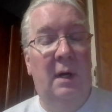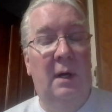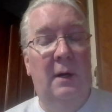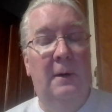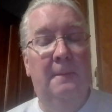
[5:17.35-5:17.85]

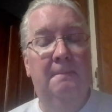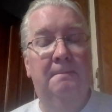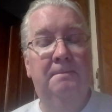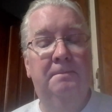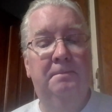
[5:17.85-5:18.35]

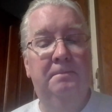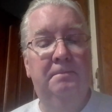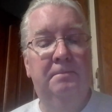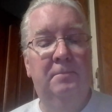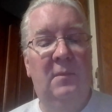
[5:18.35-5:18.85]

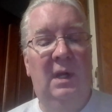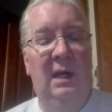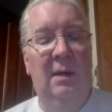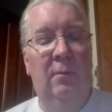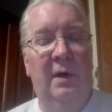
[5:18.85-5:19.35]

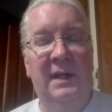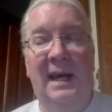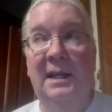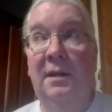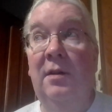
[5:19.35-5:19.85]
And what
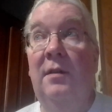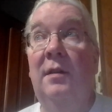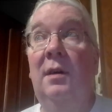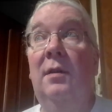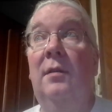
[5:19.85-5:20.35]
that is